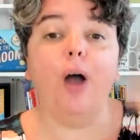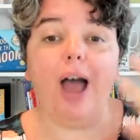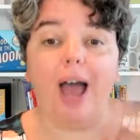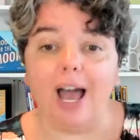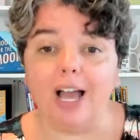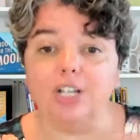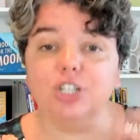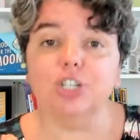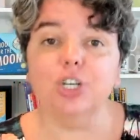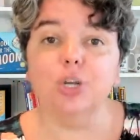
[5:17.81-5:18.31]

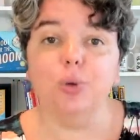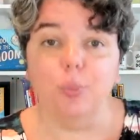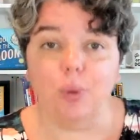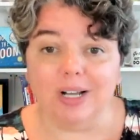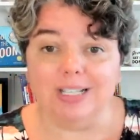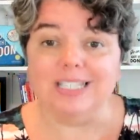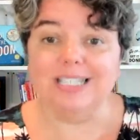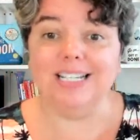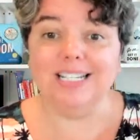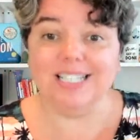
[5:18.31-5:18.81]
actually
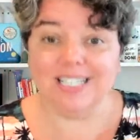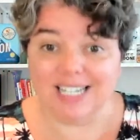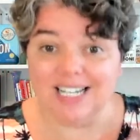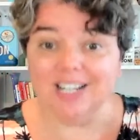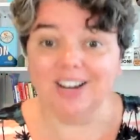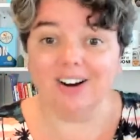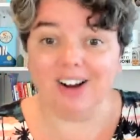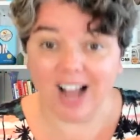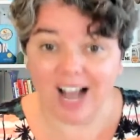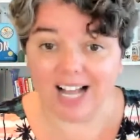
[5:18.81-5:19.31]
wants to see
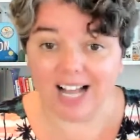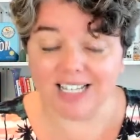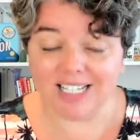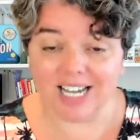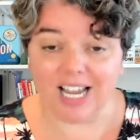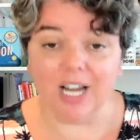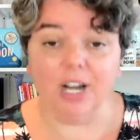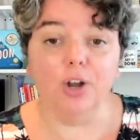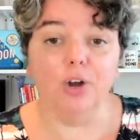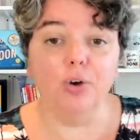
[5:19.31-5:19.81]
your content,